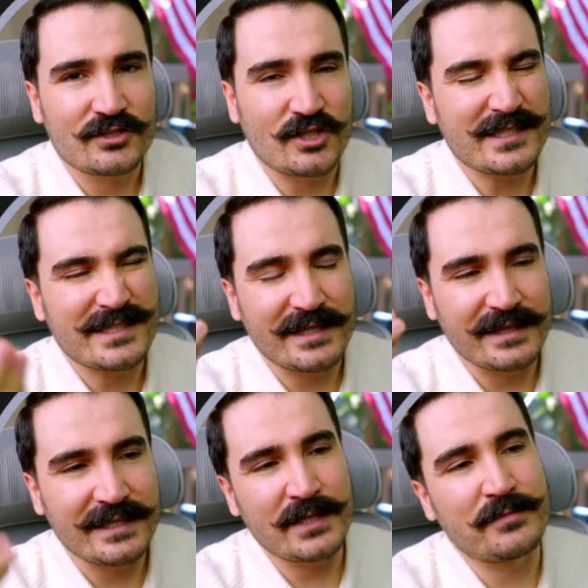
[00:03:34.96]
Just a
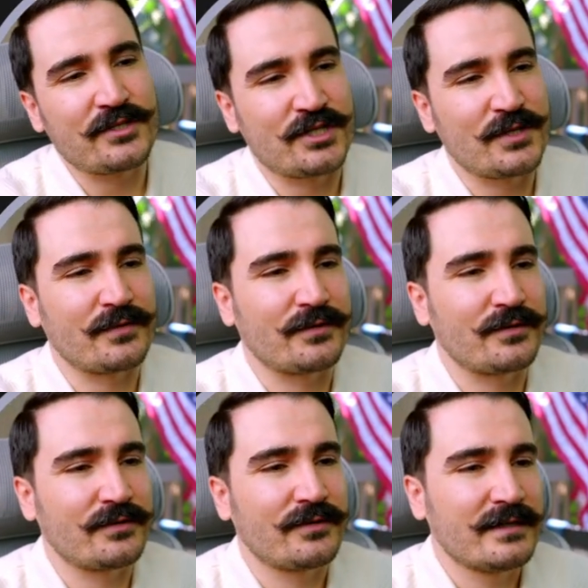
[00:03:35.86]
little bit
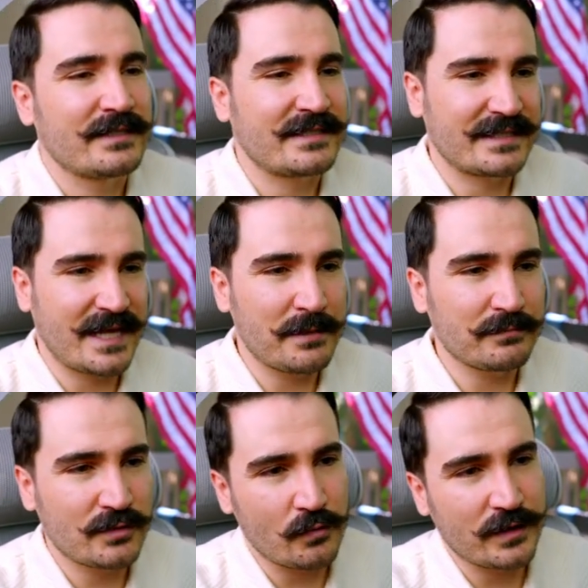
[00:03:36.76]
cheaper,
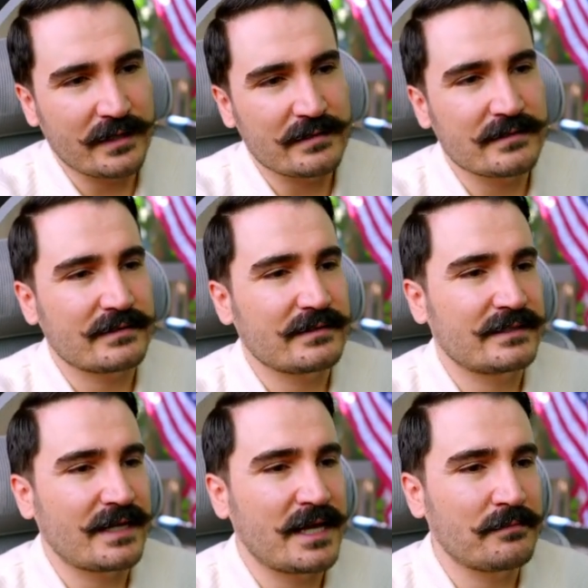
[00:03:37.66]
same tokens,
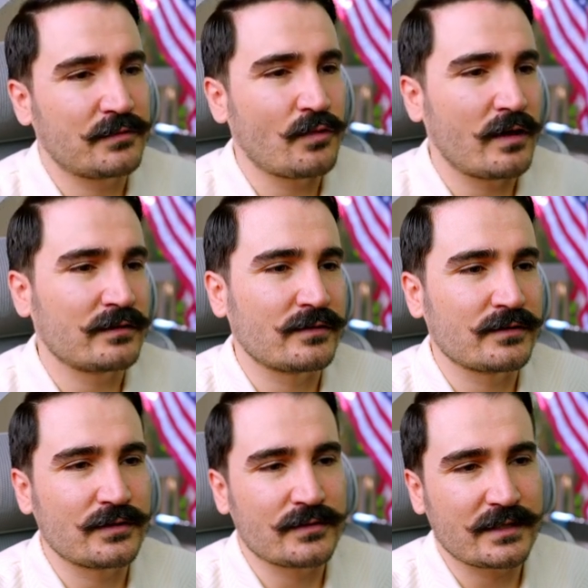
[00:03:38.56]
same
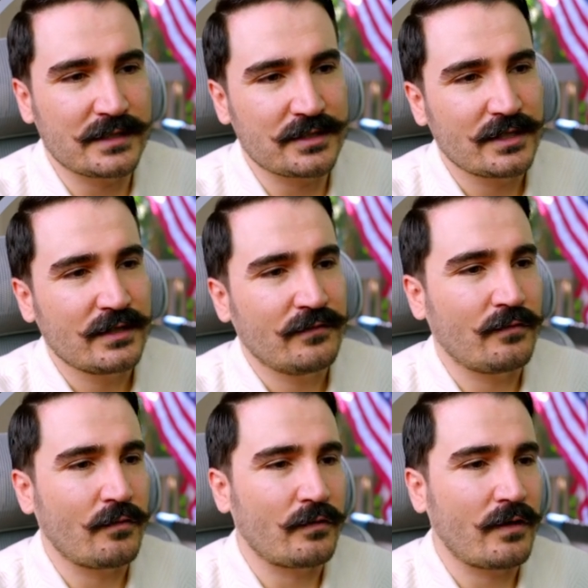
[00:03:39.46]
200 usage
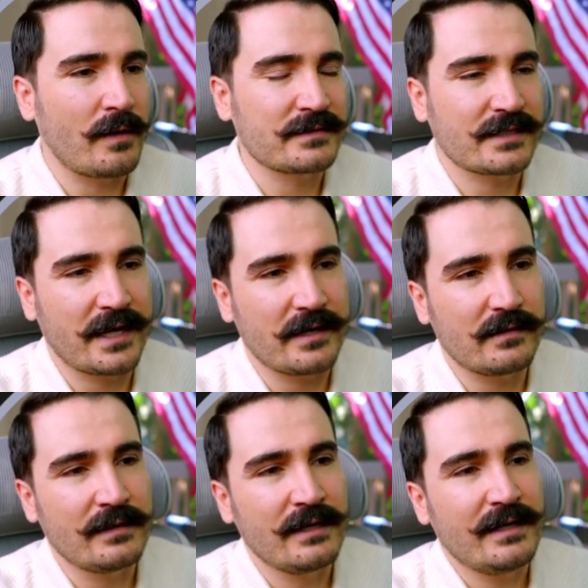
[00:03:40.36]
for
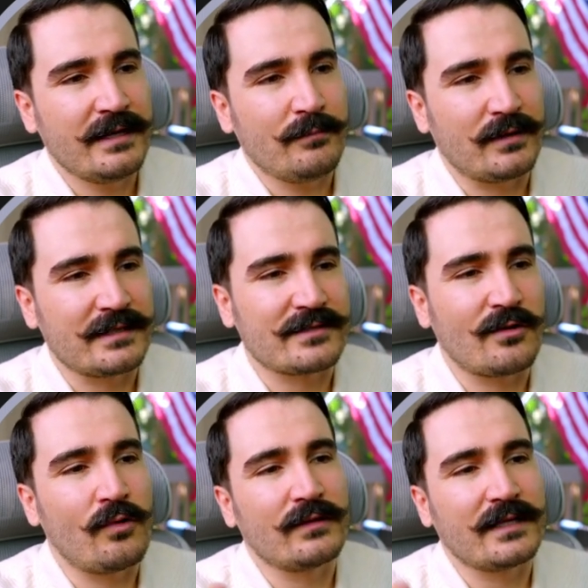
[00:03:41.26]
upscale, but it's
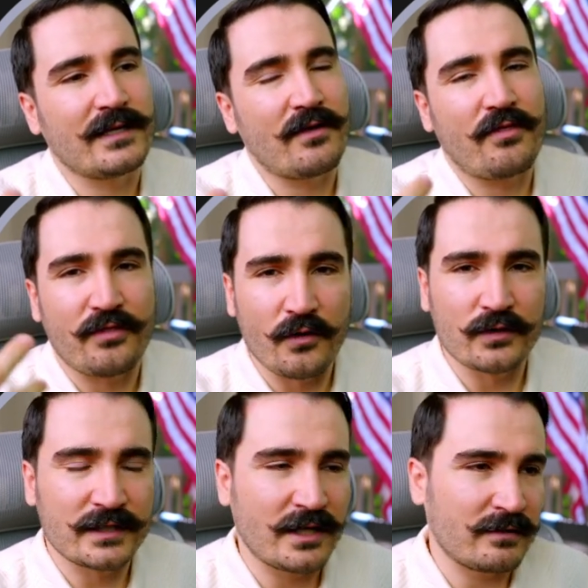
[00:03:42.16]
only
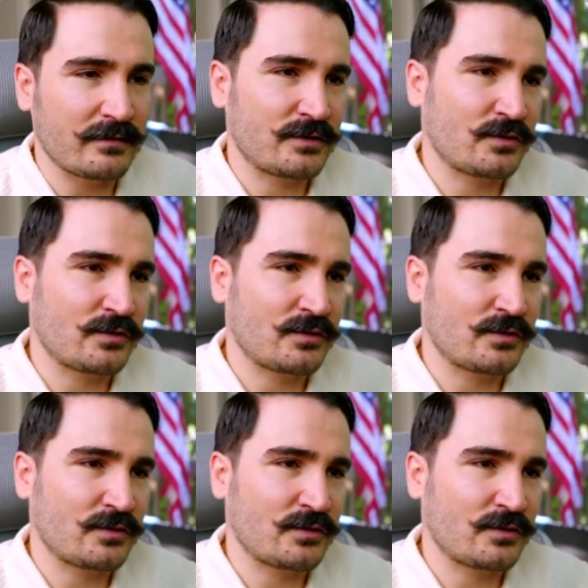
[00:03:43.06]
$30.